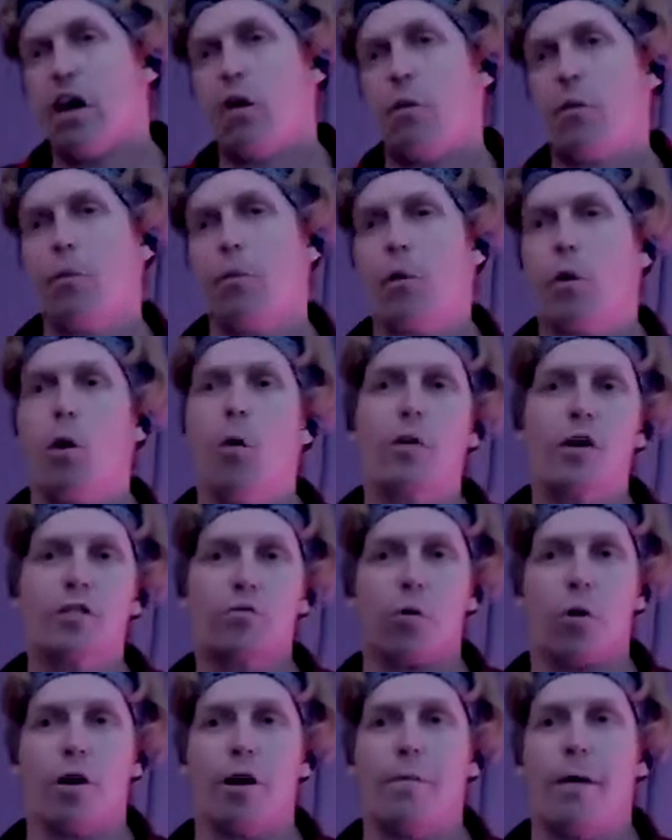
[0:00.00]
you know we're
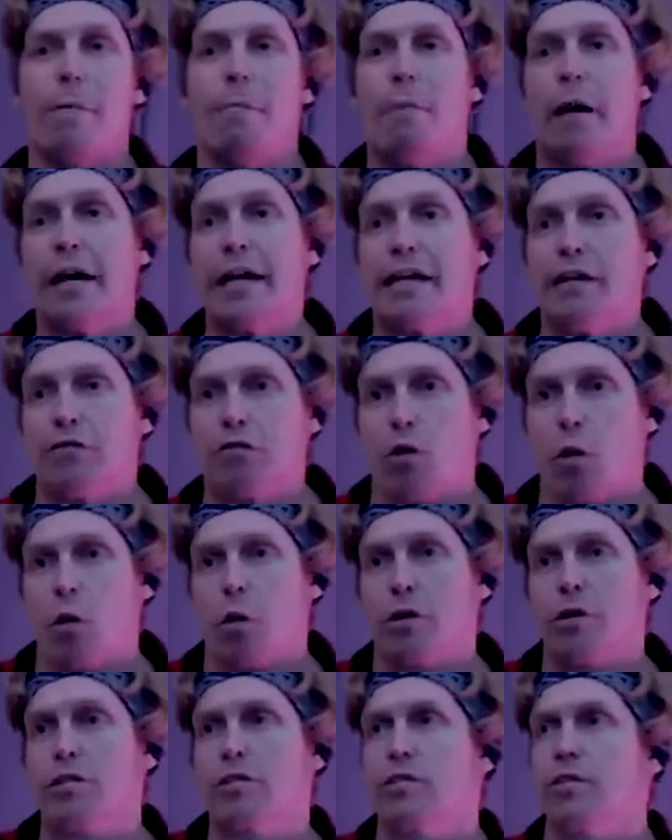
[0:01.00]
always worried about money, of
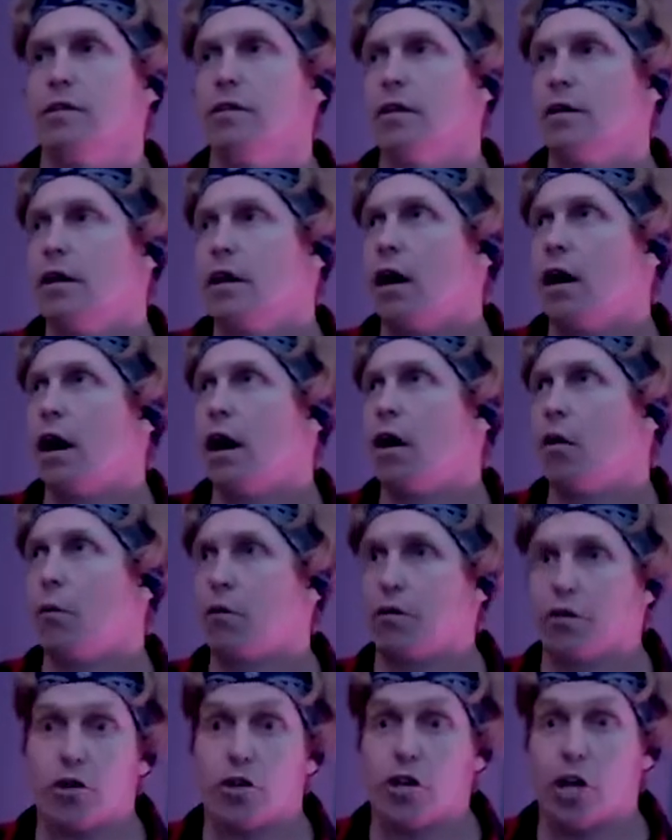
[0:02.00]
course, uh,
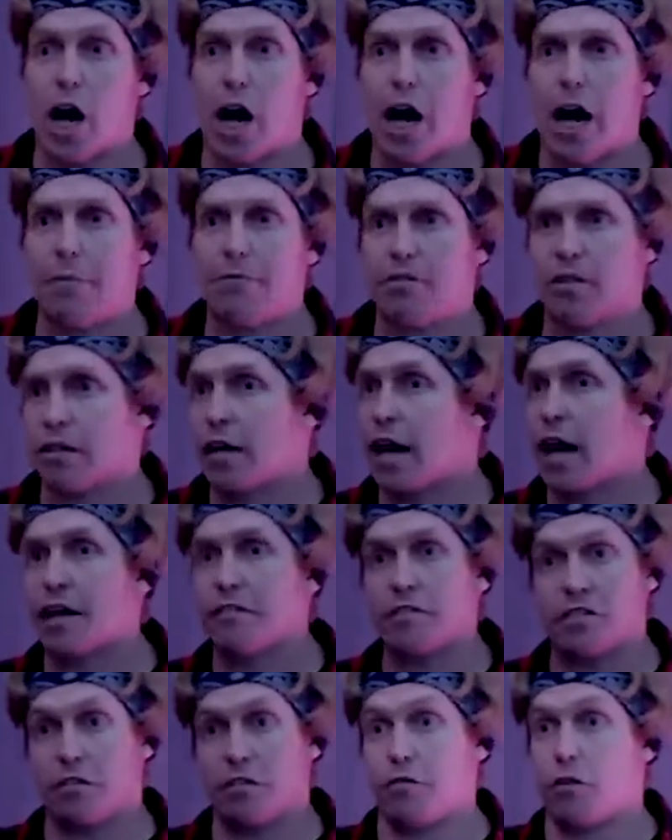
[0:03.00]
with our jobs. A lot
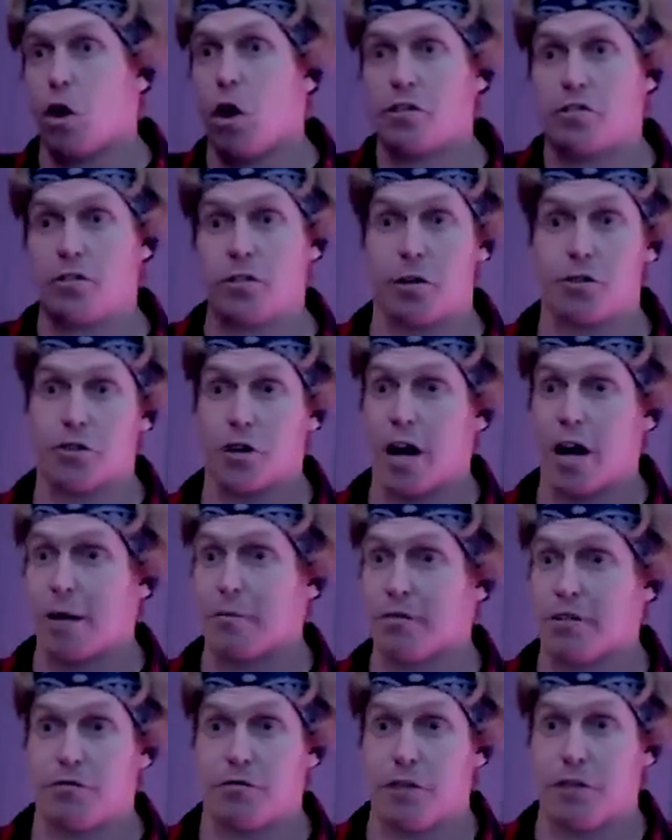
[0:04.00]
of us have lost our
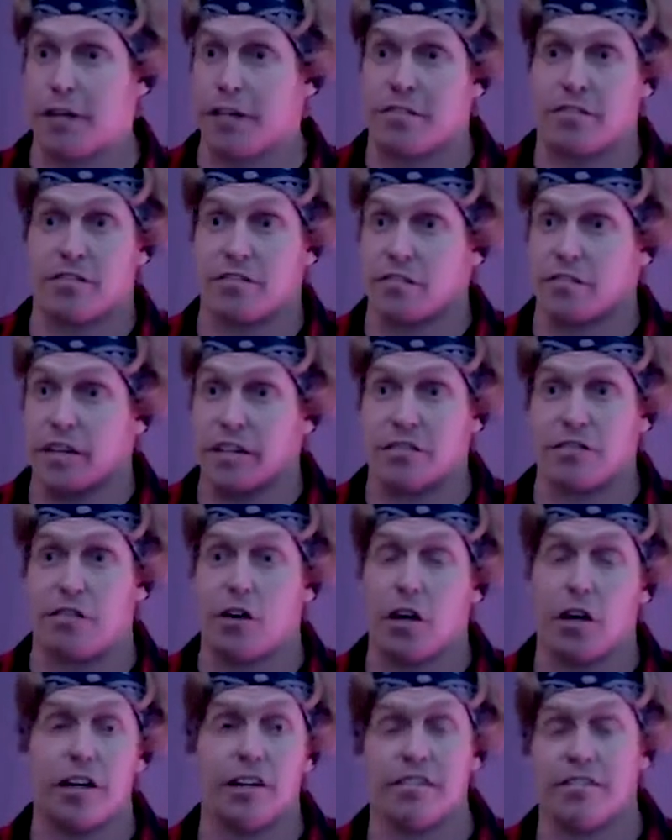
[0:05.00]
jobs. It's it's it's
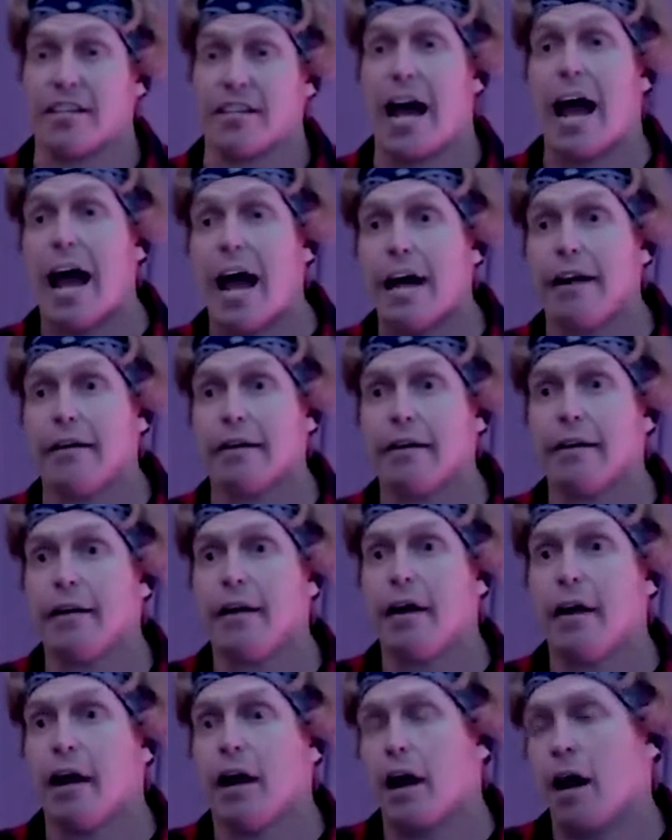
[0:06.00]
fucking
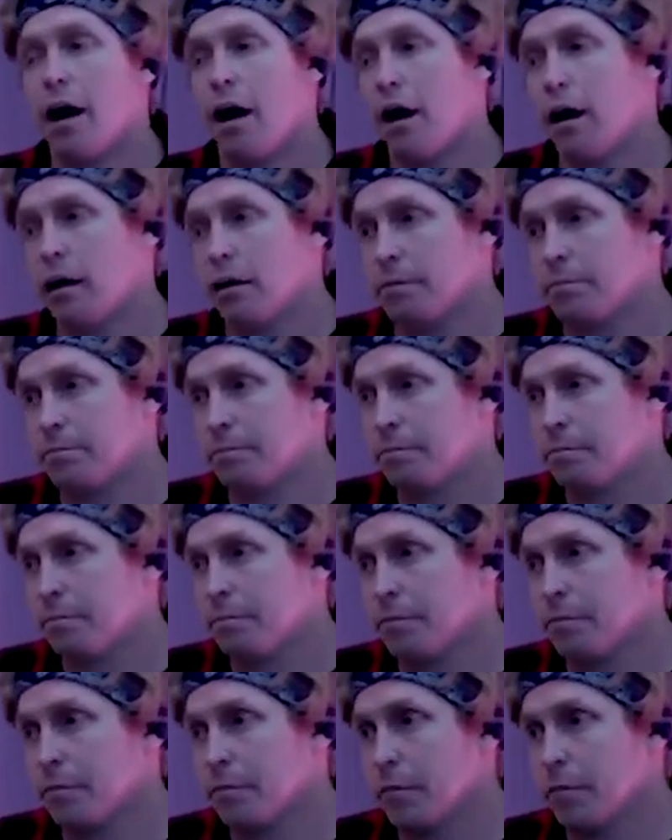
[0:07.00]
sad.
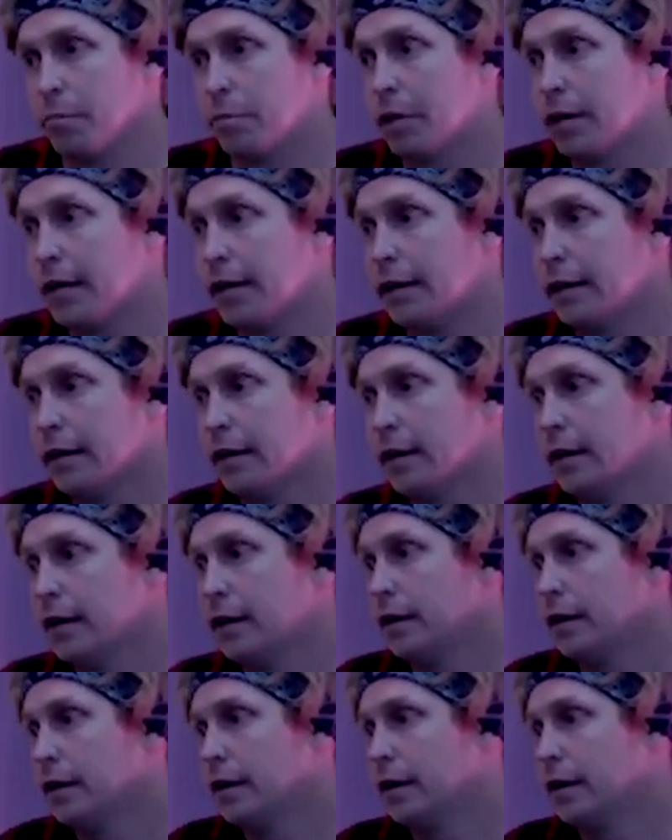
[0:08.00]
Um, but, but